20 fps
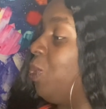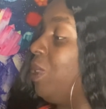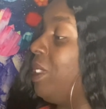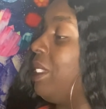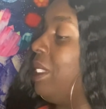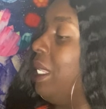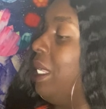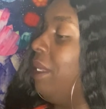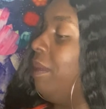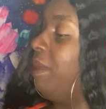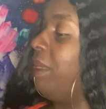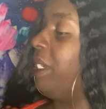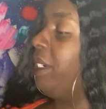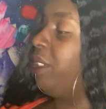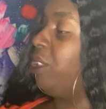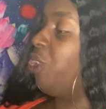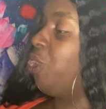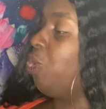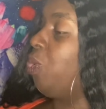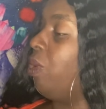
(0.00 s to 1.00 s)
was them, their
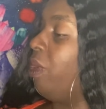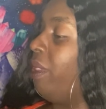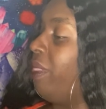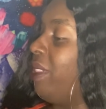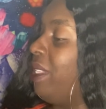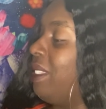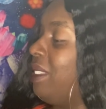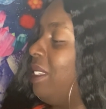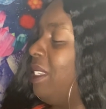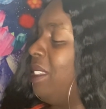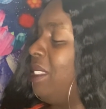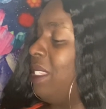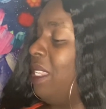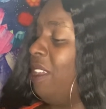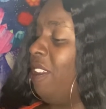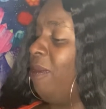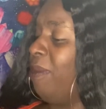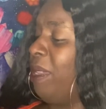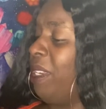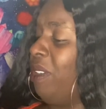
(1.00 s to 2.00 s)
true authentic
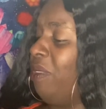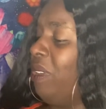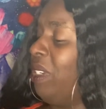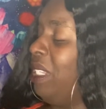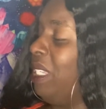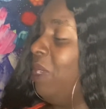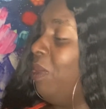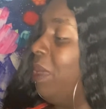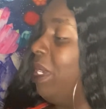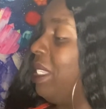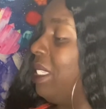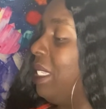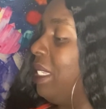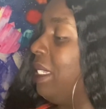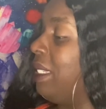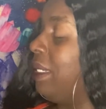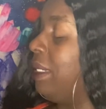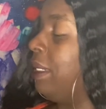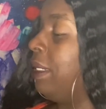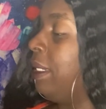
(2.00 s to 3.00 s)
self, but it really
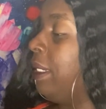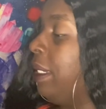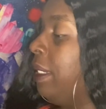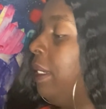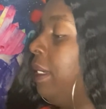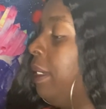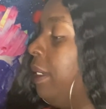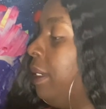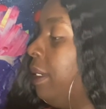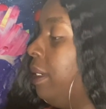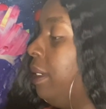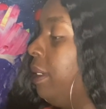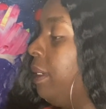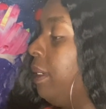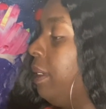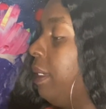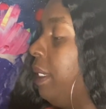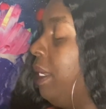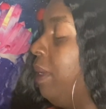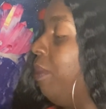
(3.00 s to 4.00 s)
wasn't.
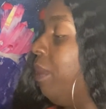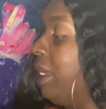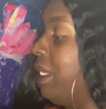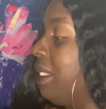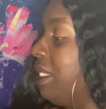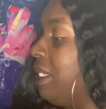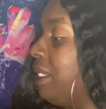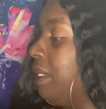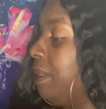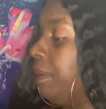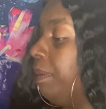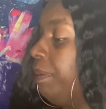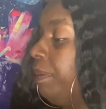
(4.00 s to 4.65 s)
It wasn't.